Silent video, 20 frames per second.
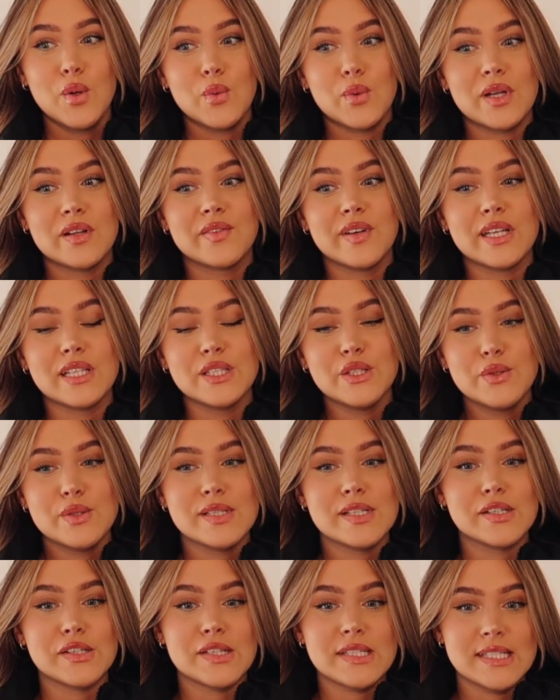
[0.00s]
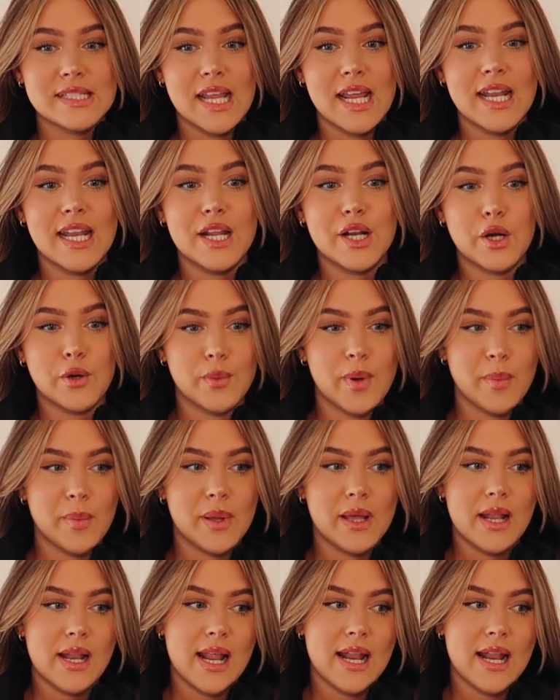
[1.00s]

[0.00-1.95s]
What if I lose it or stain it or rip it?